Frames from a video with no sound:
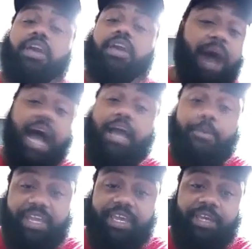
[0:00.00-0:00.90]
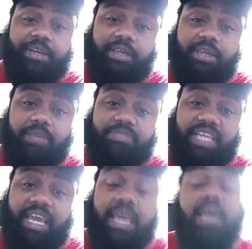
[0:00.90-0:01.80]
in my opinion. You know what I'm
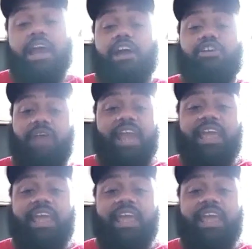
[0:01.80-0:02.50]
saying? You now, have some granted,